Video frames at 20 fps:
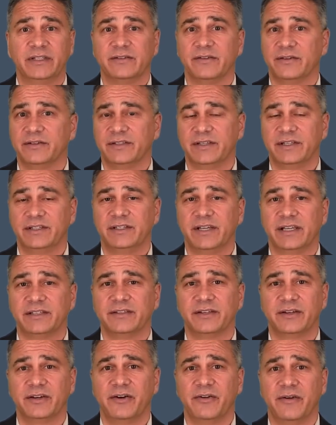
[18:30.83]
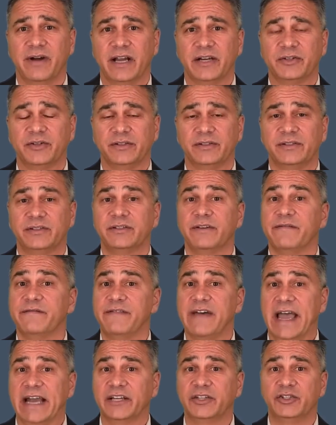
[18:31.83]
or suggested corrections to
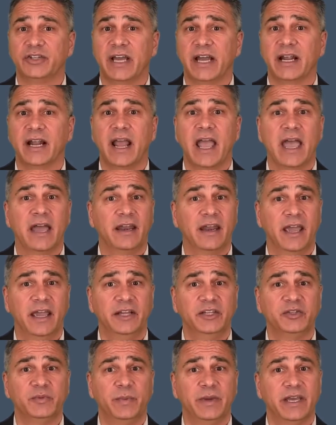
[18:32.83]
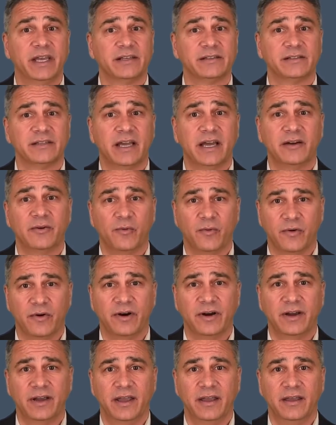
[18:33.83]

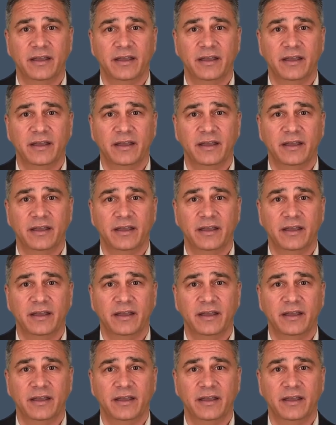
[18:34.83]
factcheck@hps.org,